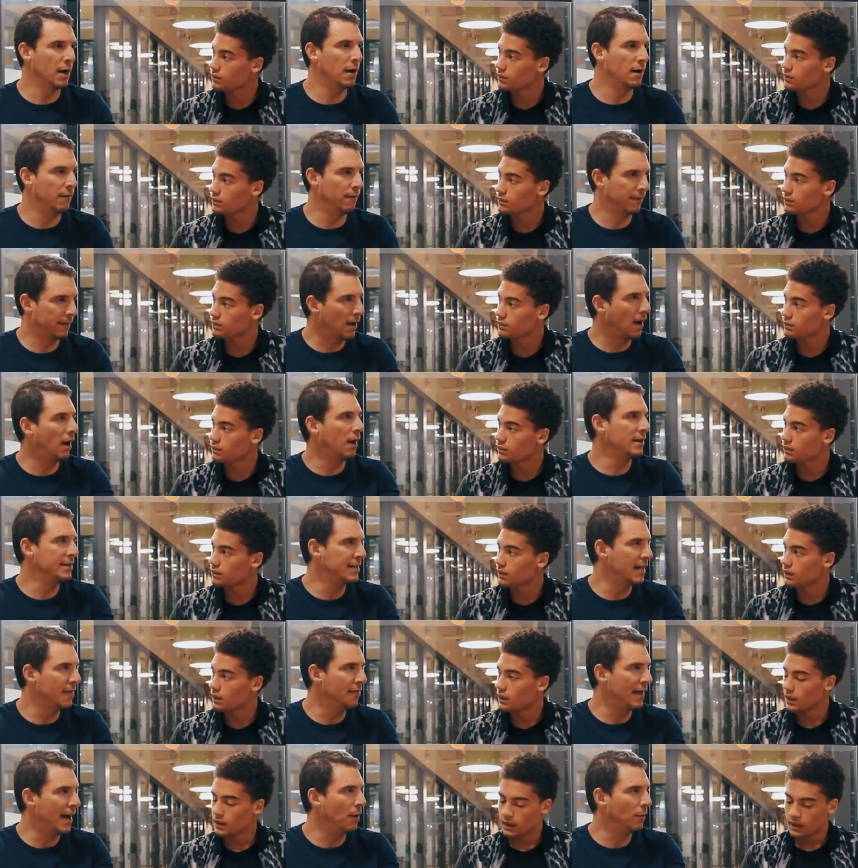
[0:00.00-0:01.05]
Speaker 1: of
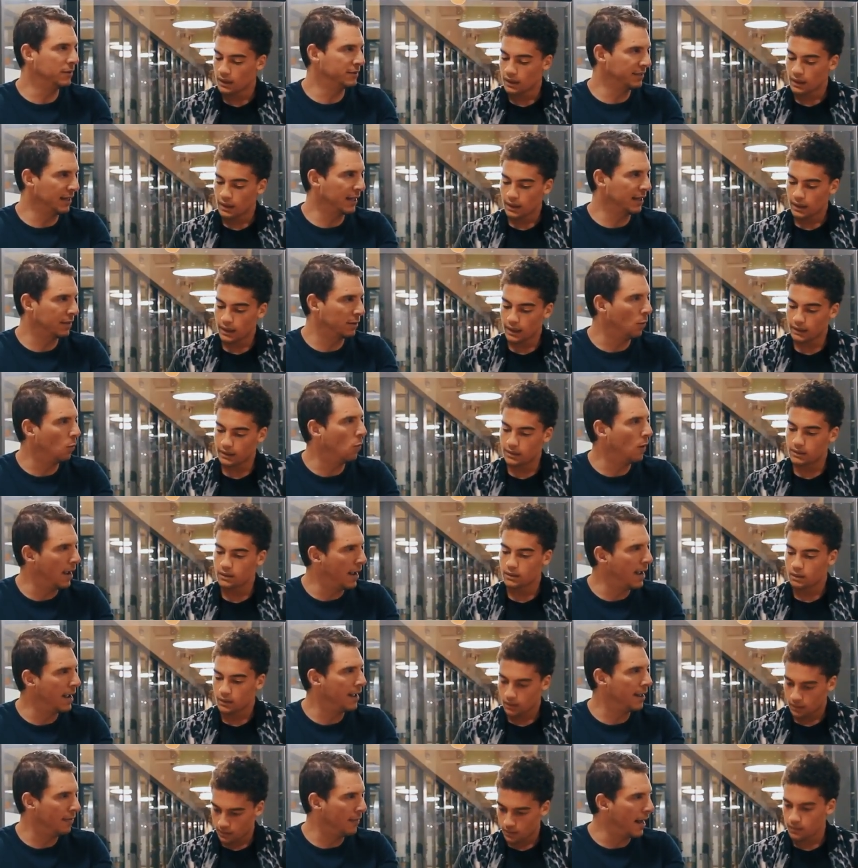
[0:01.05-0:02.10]
content. That was like the it's,
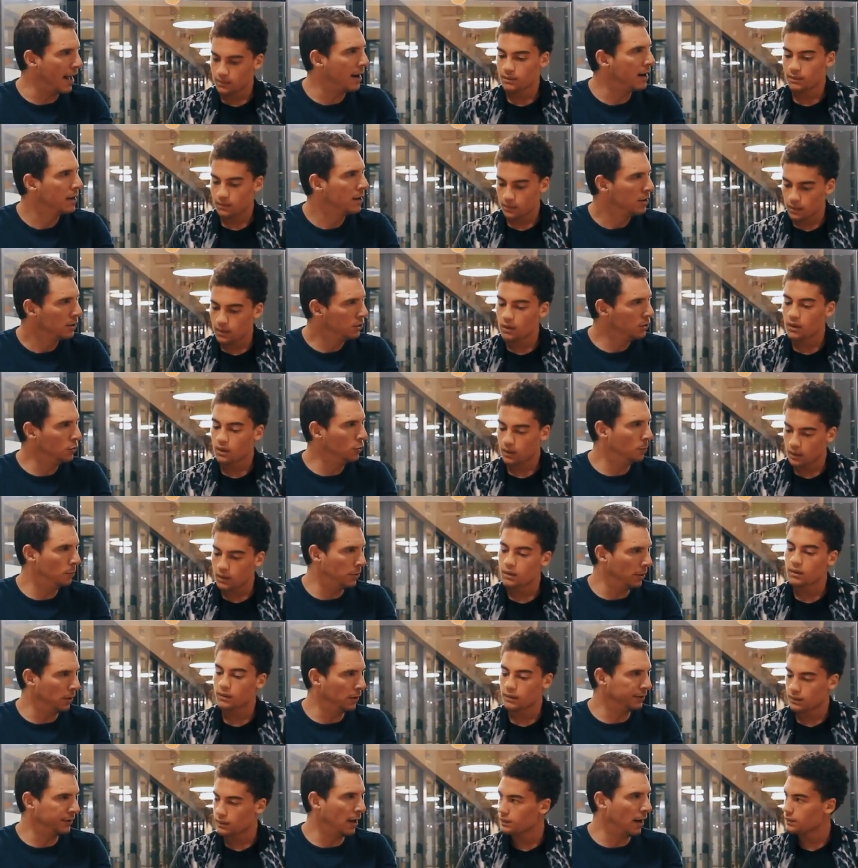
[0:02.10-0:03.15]
way that you built